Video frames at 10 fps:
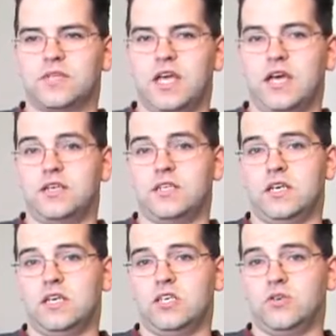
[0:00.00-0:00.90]
And
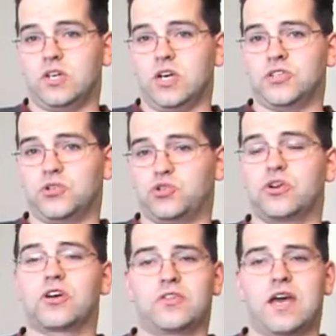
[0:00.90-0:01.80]
you can also
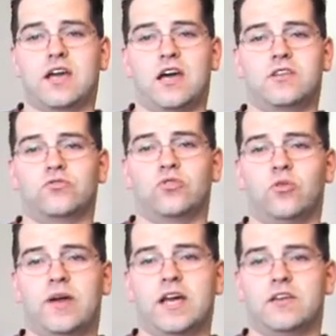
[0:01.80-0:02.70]
trigger that kind of a
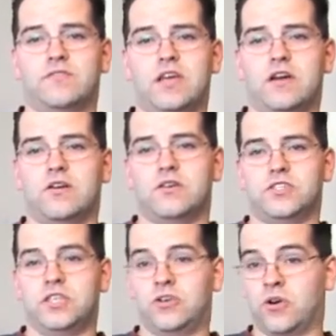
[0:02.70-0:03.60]
rollback if the error
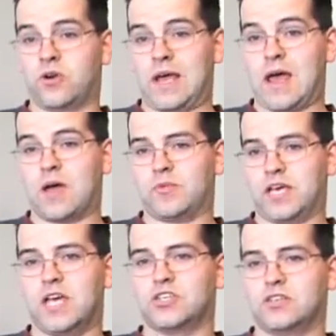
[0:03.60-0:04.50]
is in your own
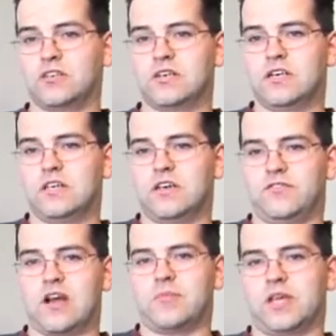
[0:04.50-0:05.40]
application.
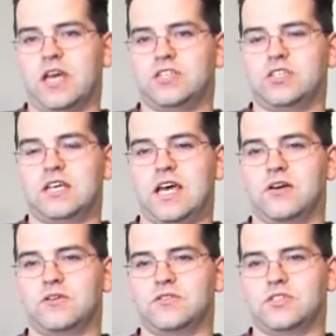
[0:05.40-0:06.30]
If your application
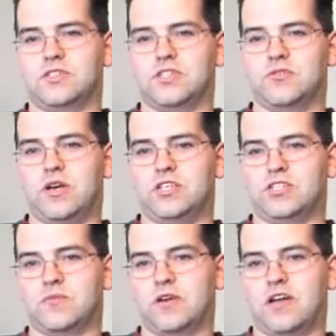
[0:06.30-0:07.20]
encounters a
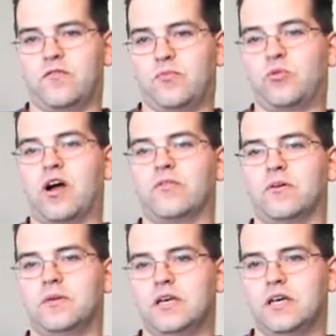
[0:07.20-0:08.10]
situation, some kind of
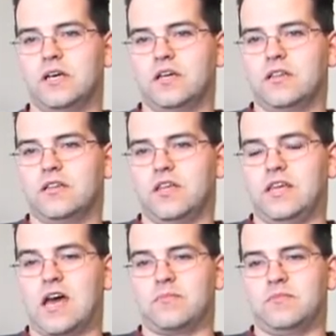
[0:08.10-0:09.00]
problem, then
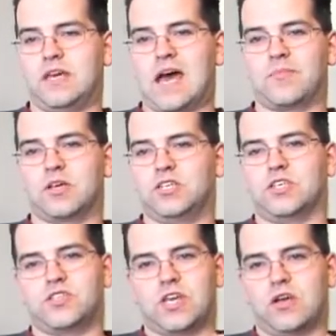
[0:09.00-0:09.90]
the app can
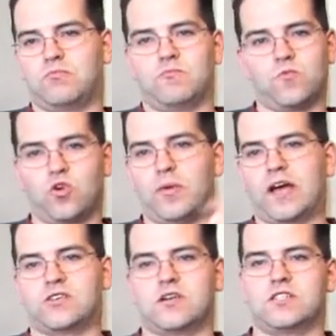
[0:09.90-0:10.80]
just say
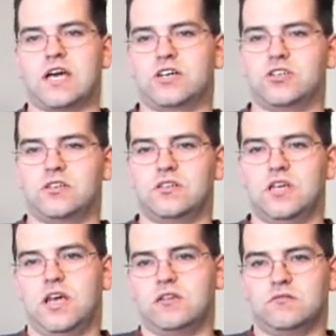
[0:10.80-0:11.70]
rollback transaction,
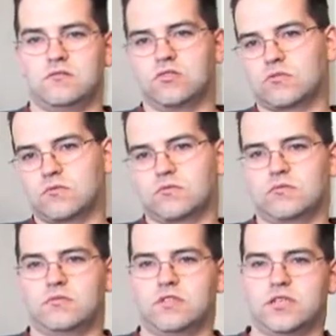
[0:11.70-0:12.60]
and
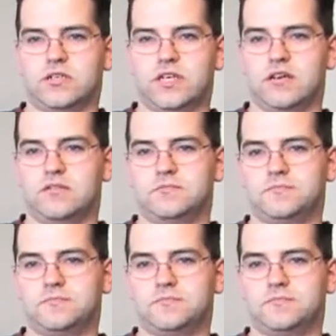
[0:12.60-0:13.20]
it's all done.